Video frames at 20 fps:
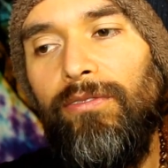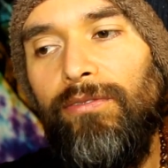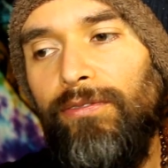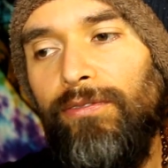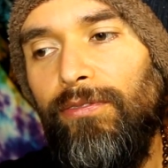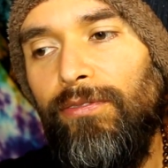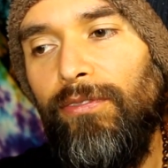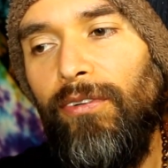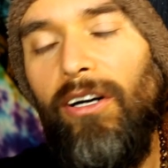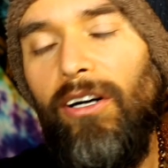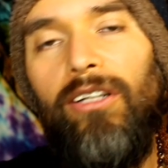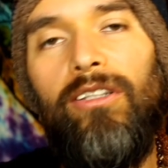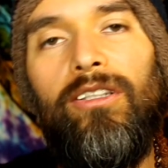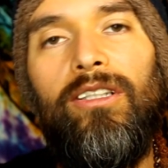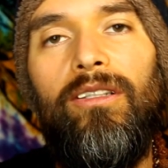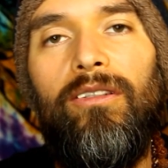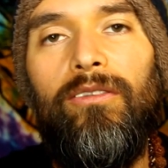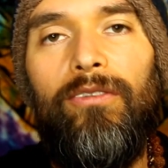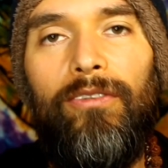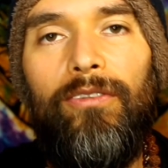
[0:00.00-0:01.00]
fall
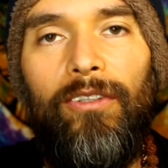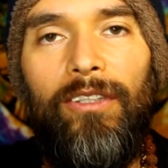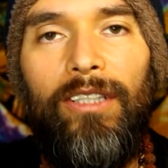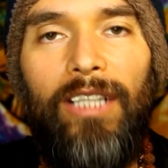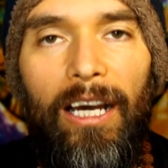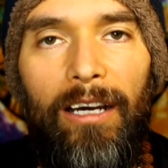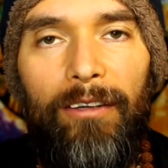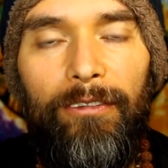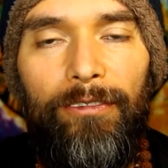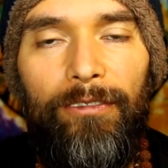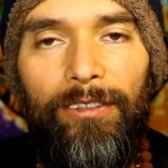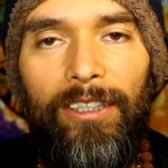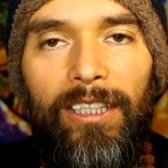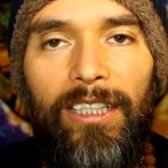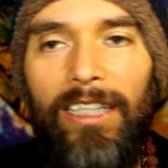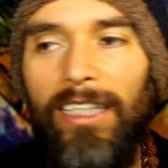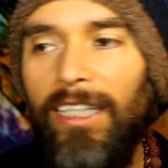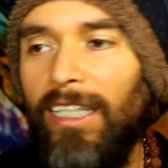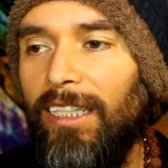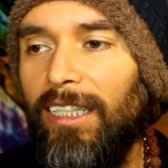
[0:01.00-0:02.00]
for that
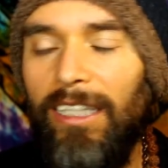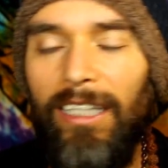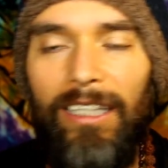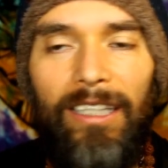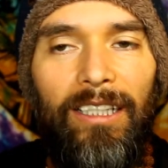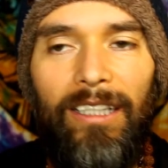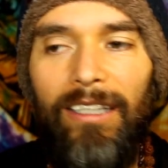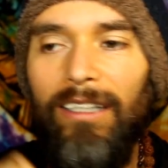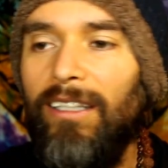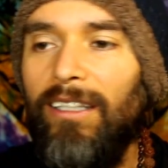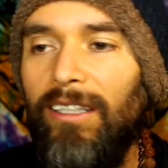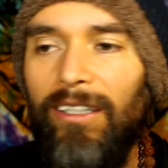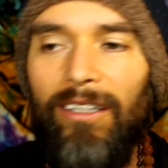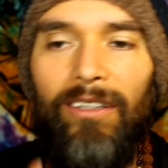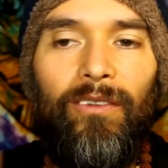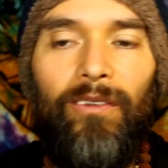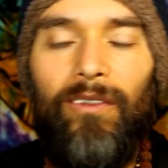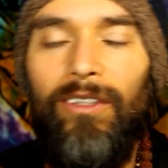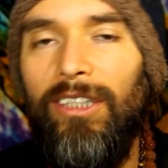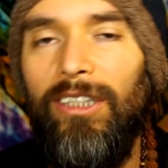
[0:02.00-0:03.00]
feeling, and then
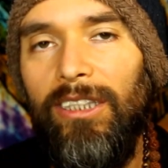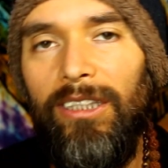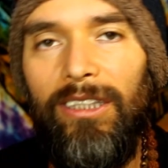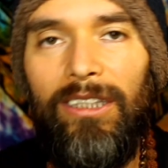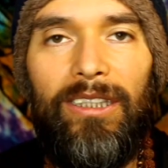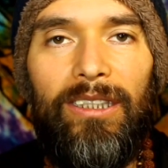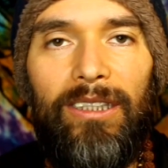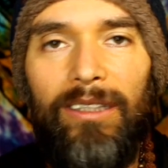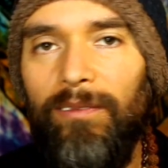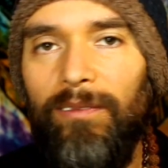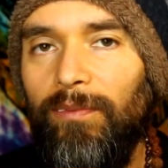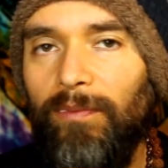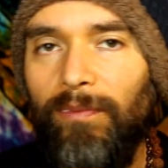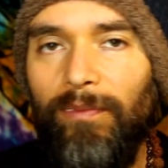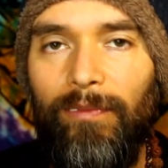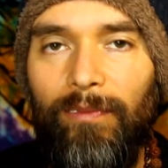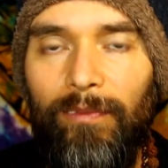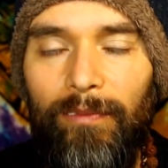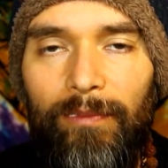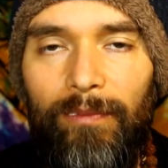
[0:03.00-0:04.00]
we're just
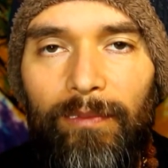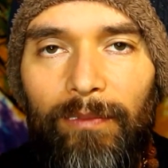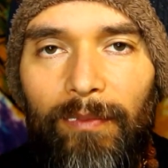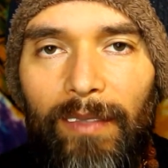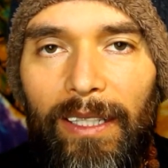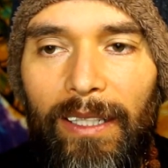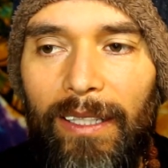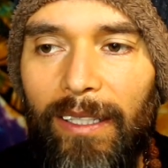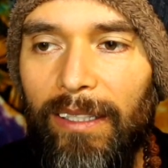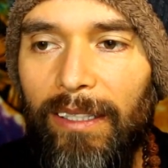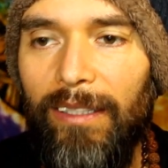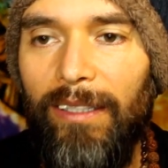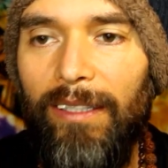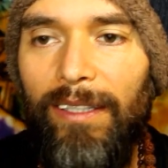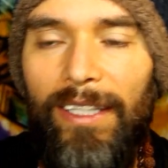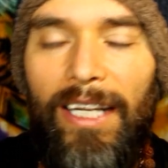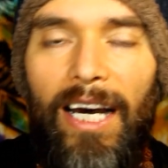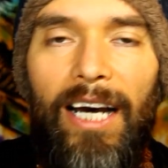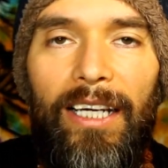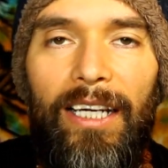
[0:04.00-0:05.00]

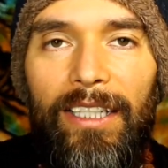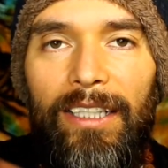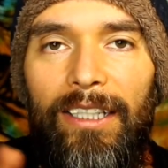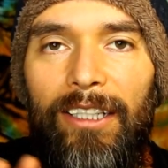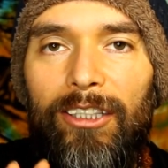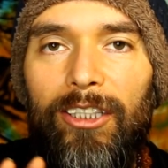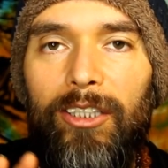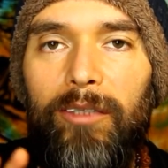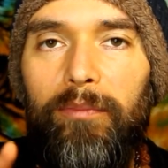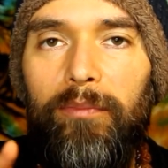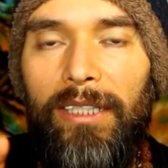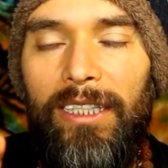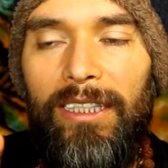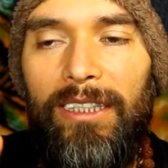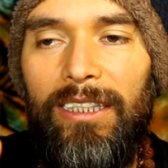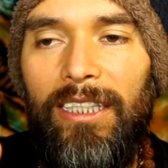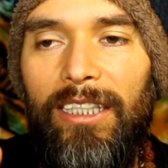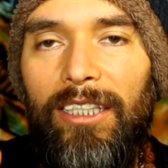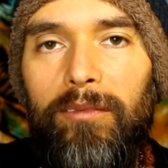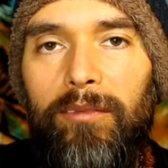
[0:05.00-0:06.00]
not in our
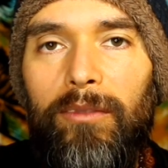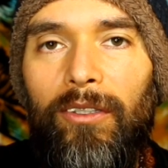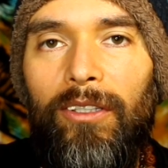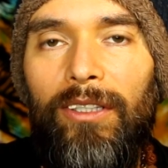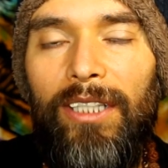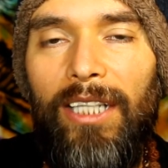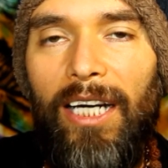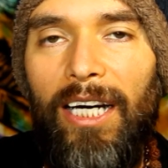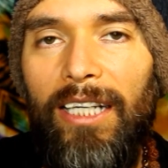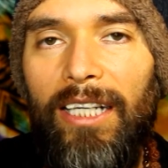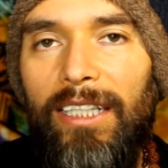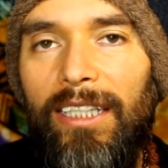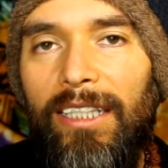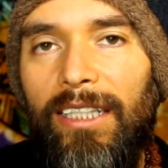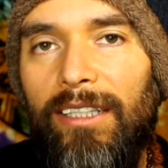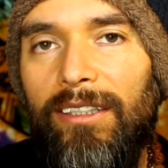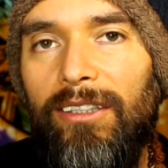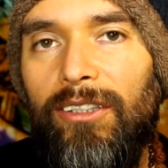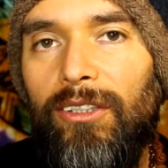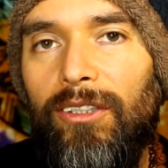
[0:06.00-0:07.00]
space anymore, not in
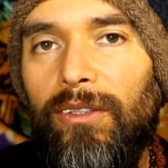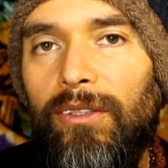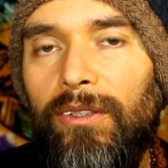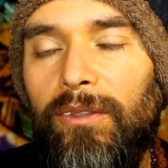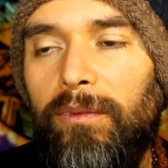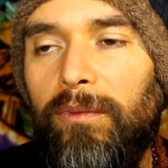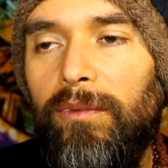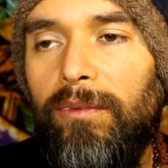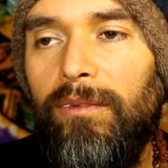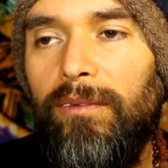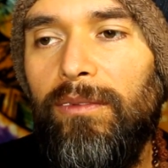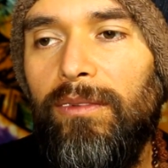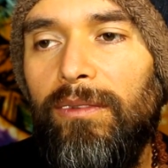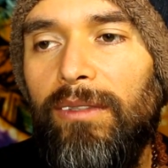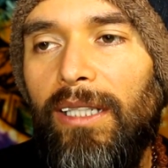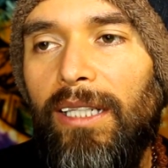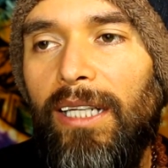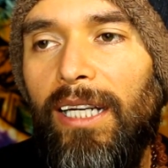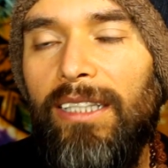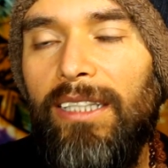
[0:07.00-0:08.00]
our true
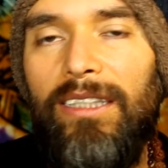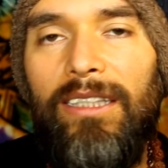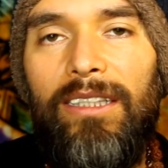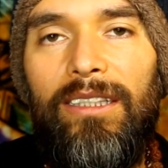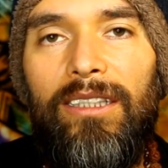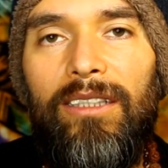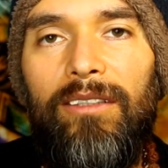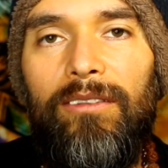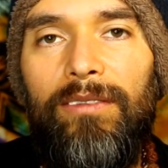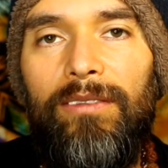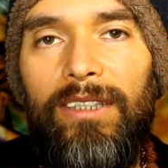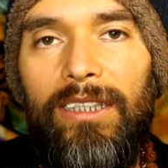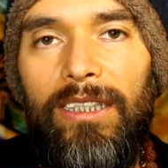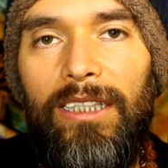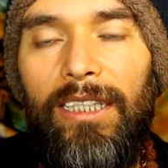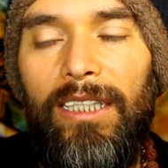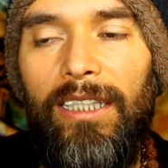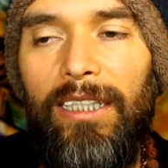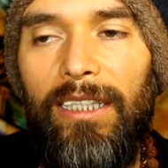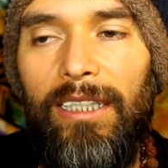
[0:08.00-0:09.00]
essence of
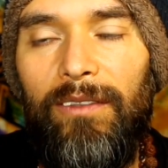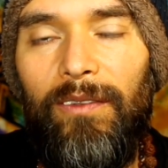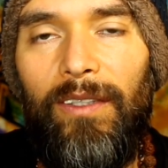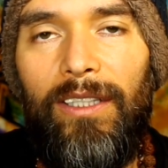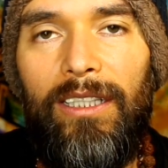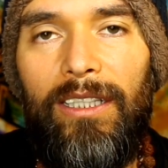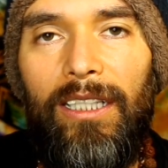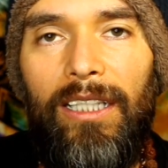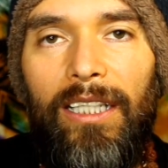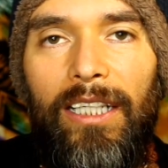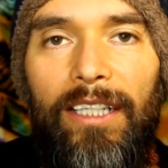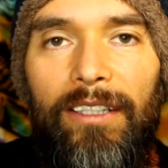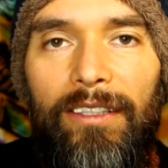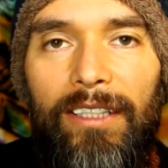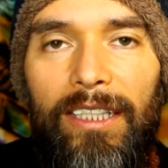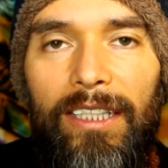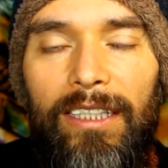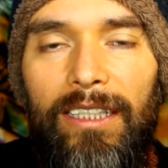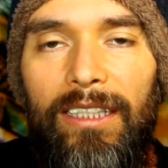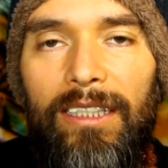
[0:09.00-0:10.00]
seeing with
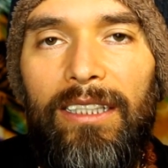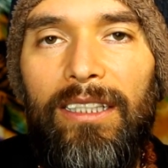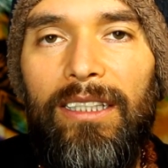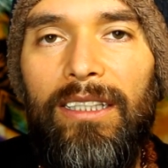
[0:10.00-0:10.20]
clarity.